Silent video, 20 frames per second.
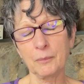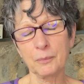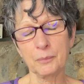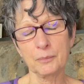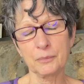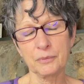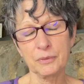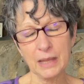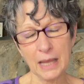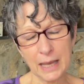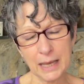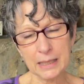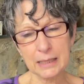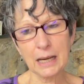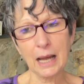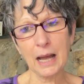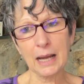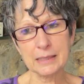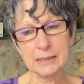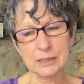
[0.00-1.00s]
Then
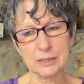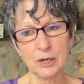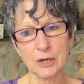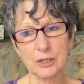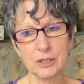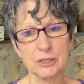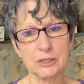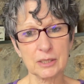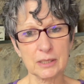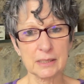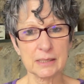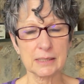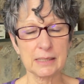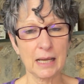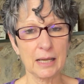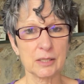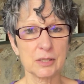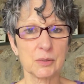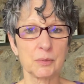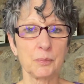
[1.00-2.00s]
I started to
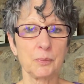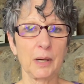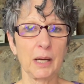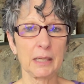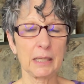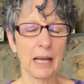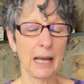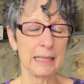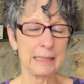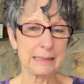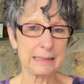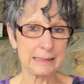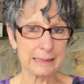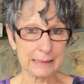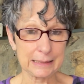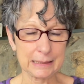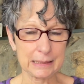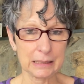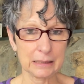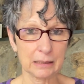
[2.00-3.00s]
assess what I
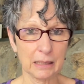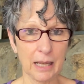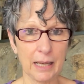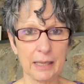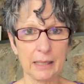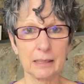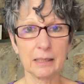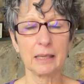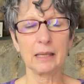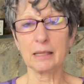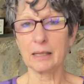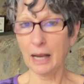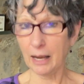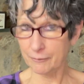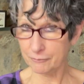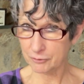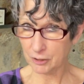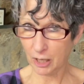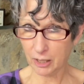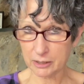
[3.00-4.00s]
didn't like, and
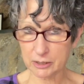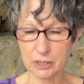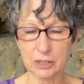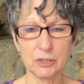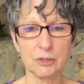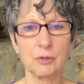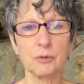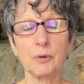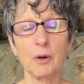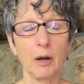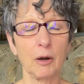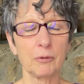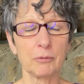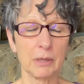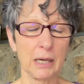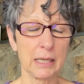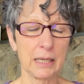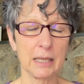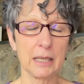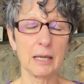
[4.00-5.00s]
I've talked to you
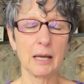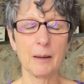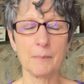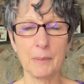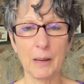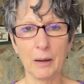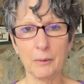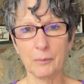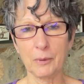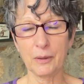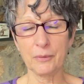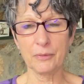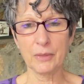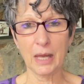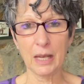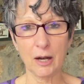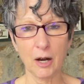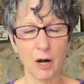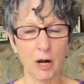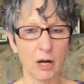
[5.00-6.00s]
already about what
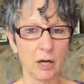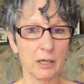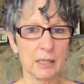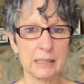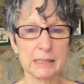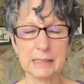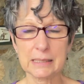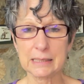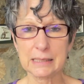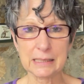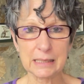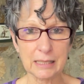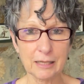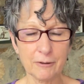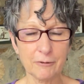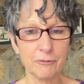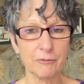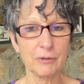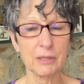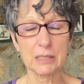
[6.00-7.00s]
they are. It's
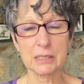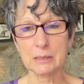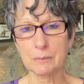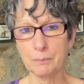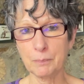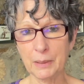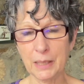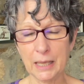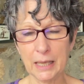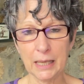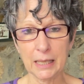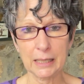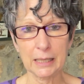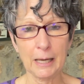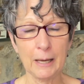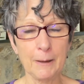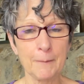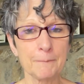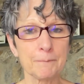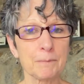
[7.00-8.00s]
stiff, it's big,
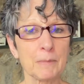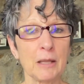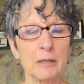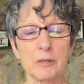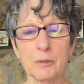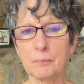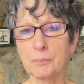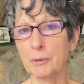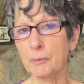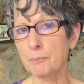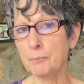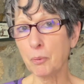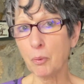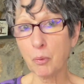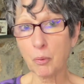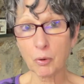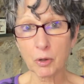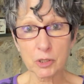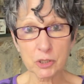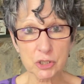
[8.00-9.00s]
the
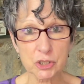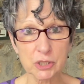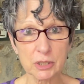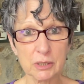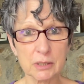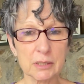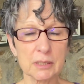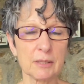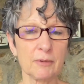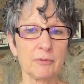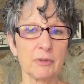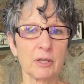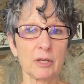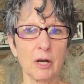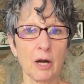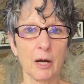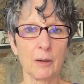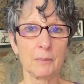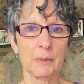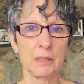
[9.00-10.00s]
proportions of the
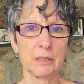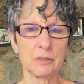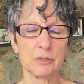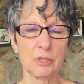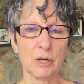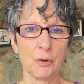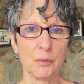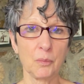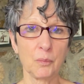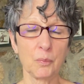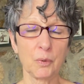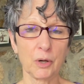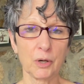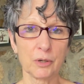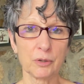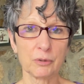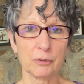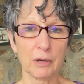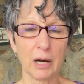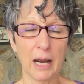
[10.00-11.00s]
garment don't
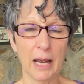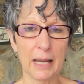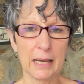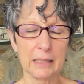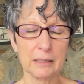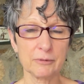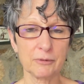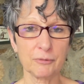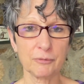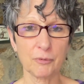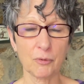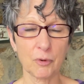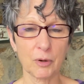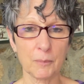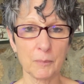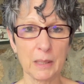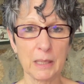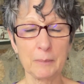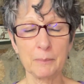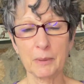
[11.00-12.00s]
work right for
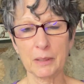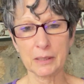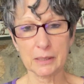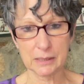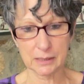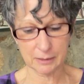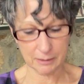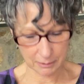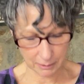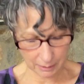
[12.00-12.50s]
me, because